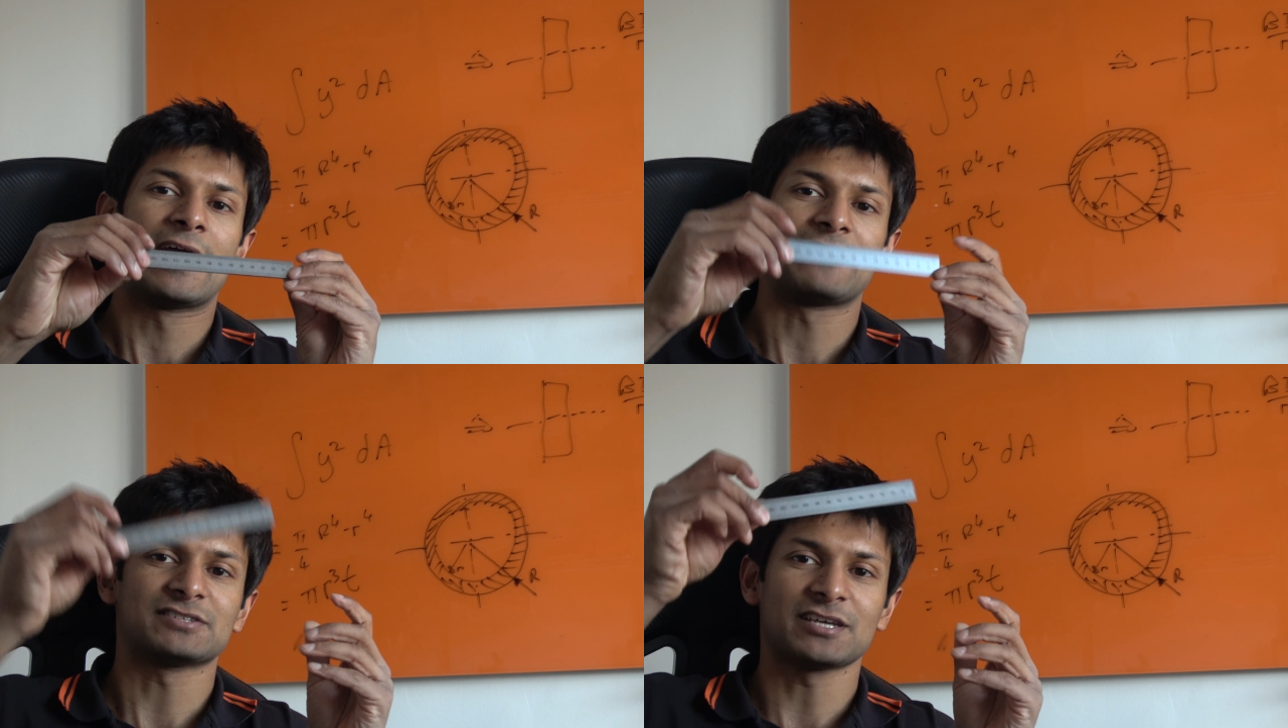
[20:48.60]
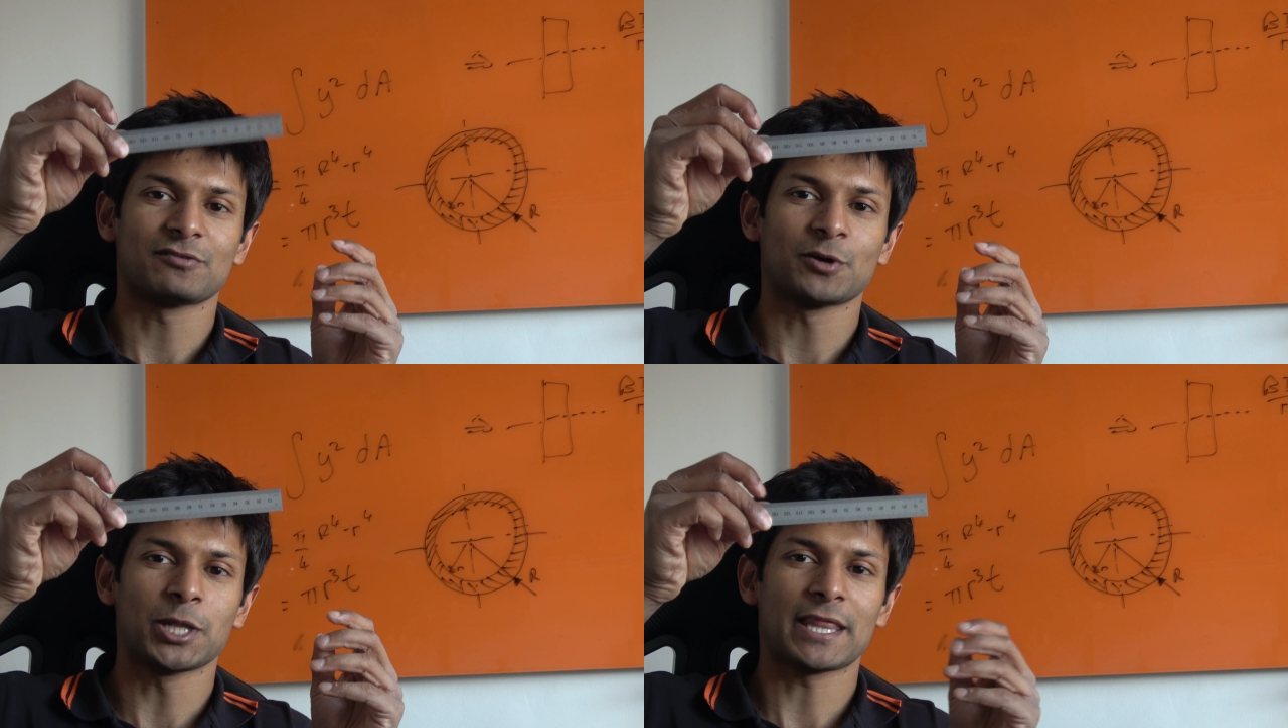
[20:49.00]
If you turn
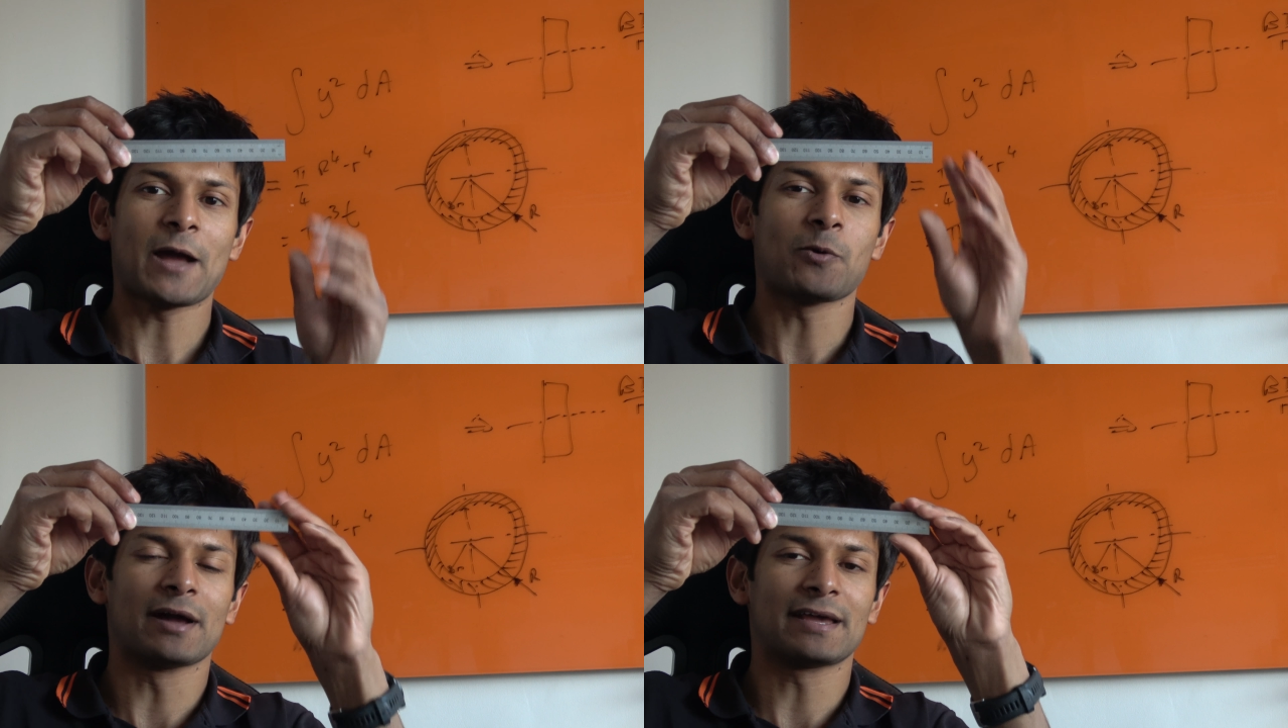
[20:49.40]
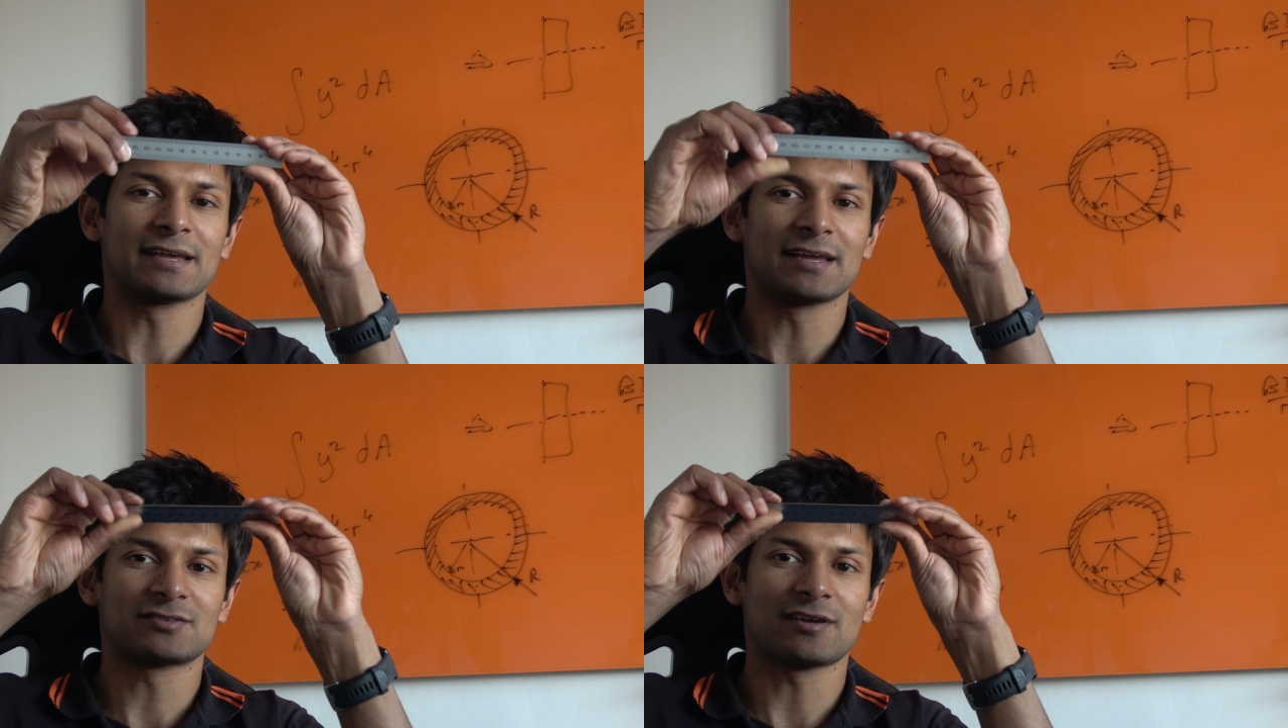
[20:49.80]
the ruler that
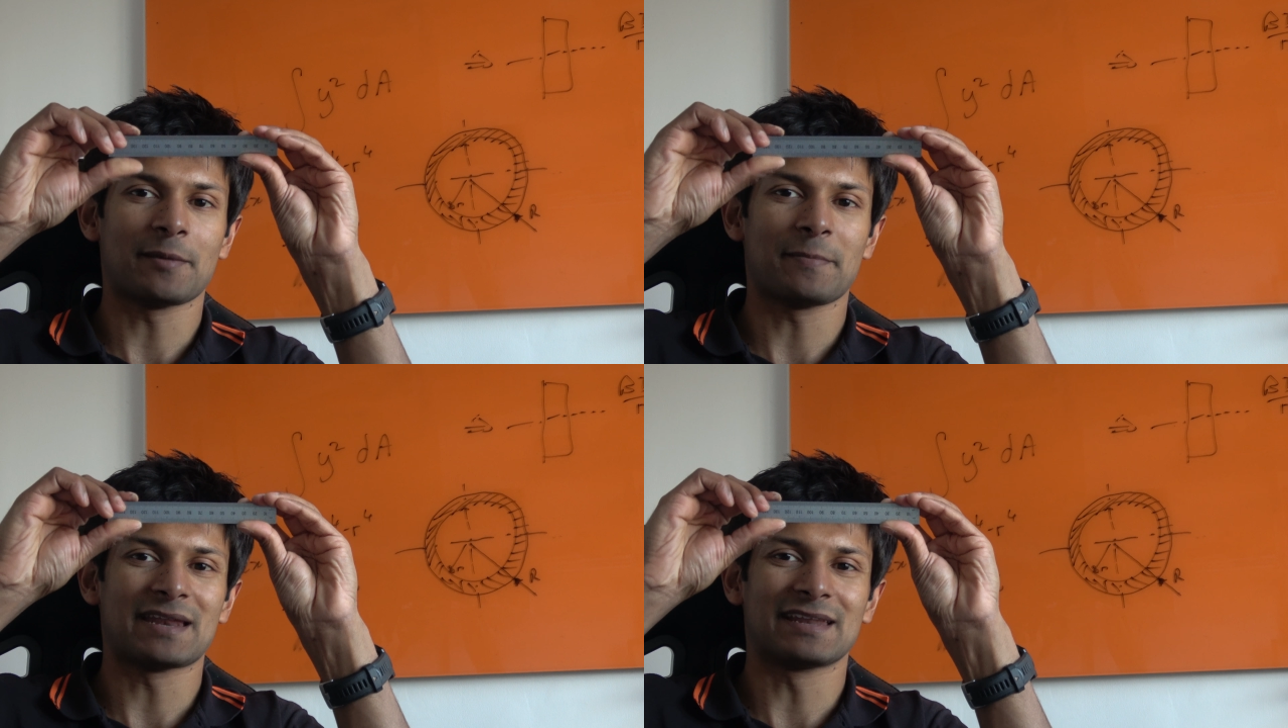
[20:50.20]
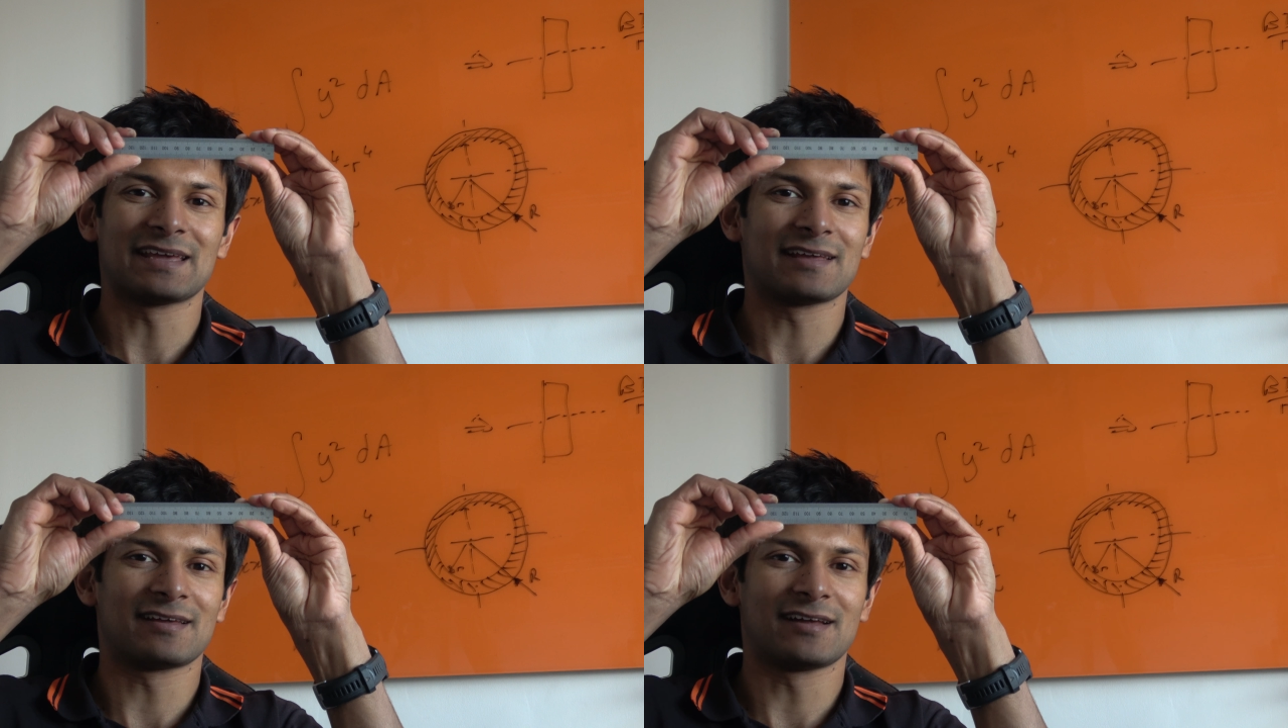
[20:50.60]
way and try and bend
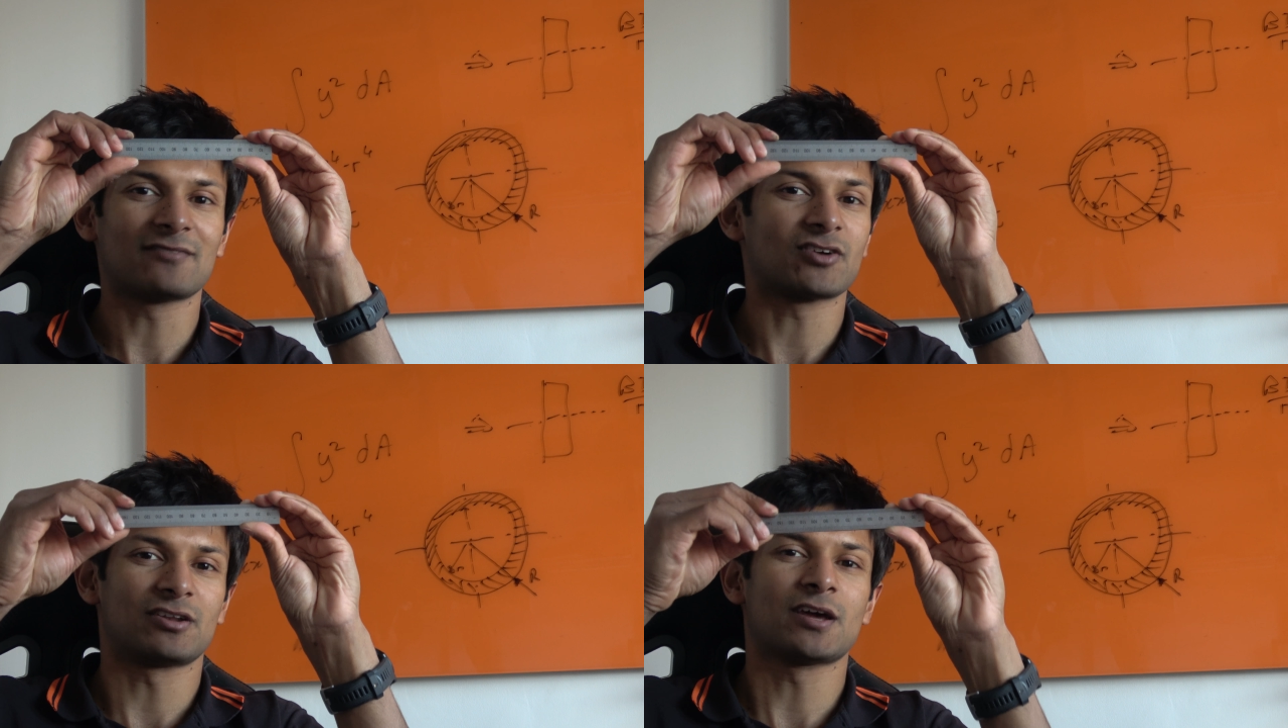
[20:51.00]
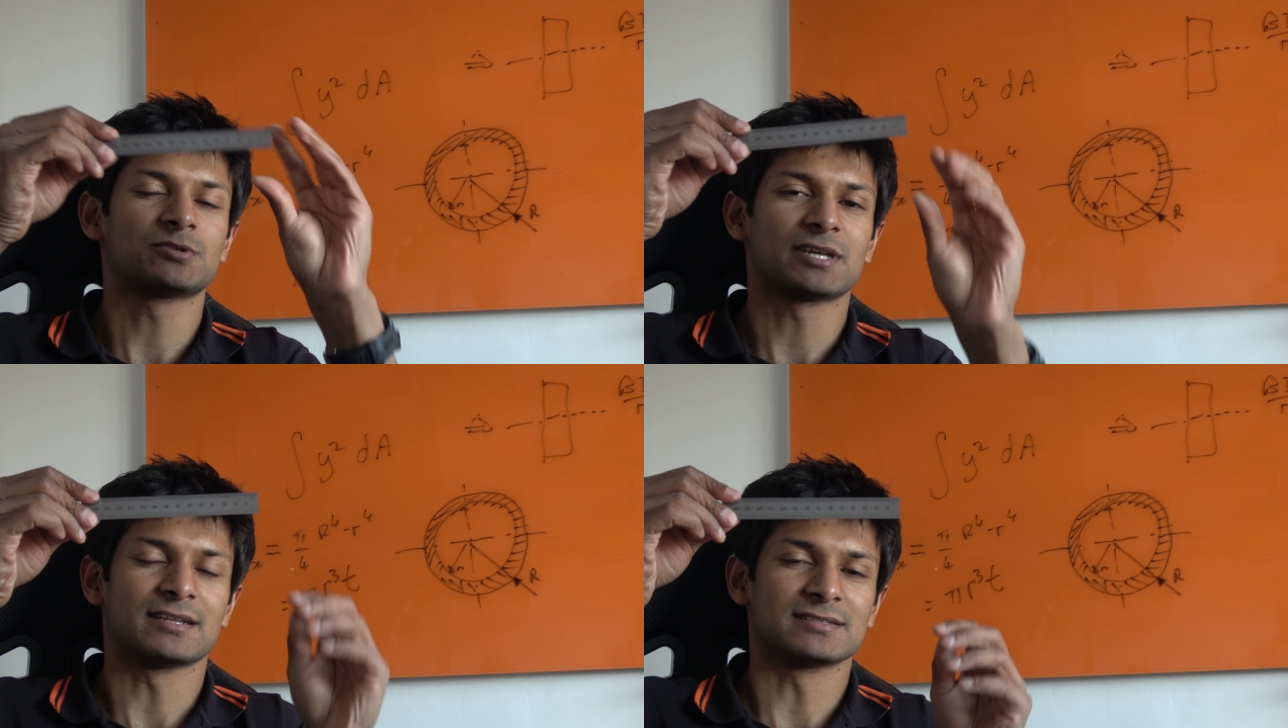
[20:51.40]
it, I've got no
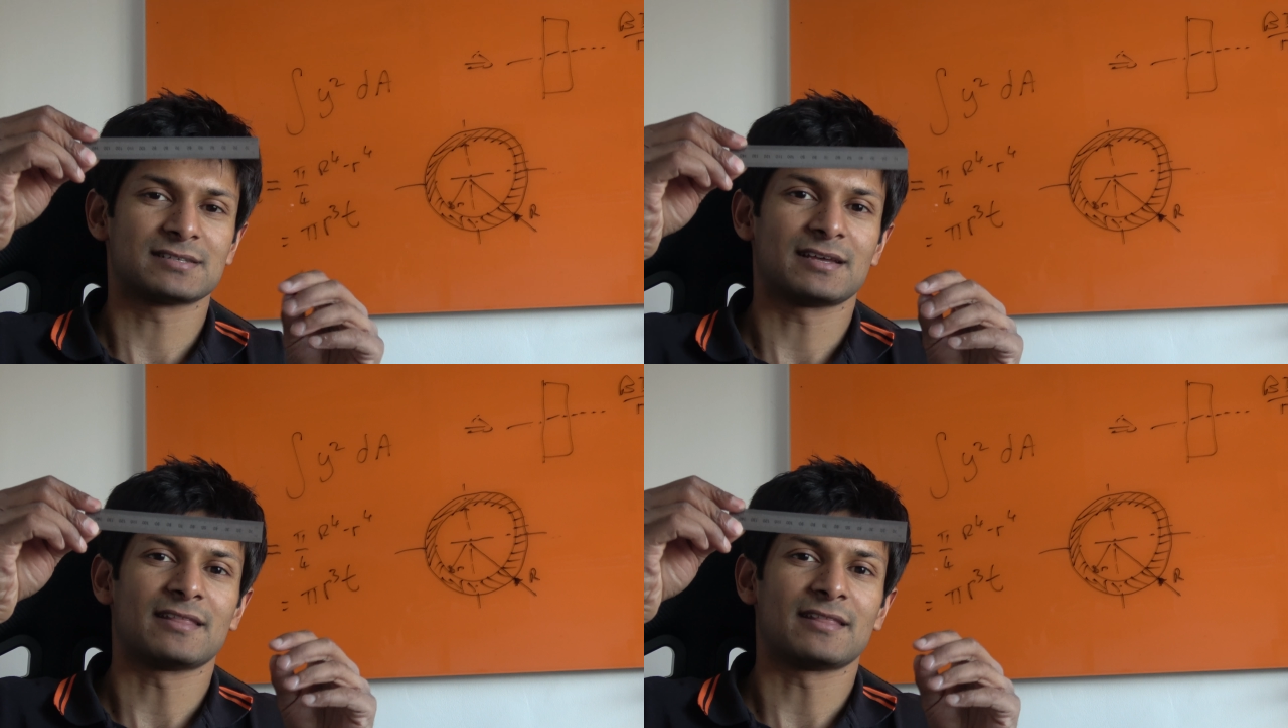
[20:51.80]
chance.